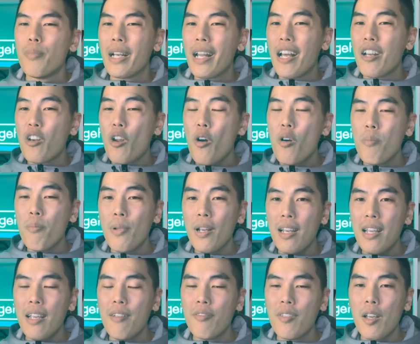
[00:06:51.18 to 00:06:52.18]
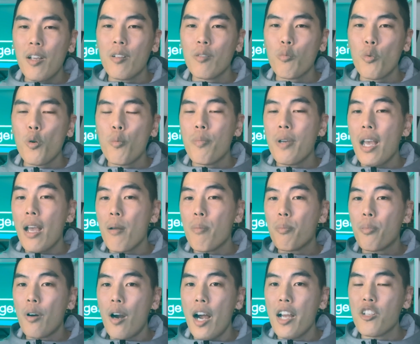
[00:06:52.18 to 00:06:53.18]
But I don't believe there will be a
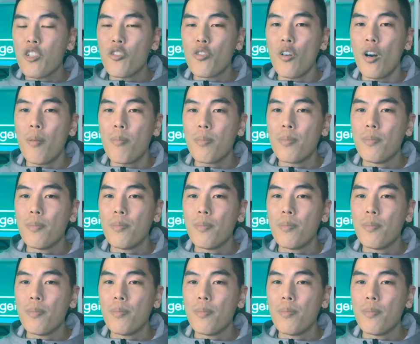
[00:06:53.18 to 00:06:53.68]
price drop,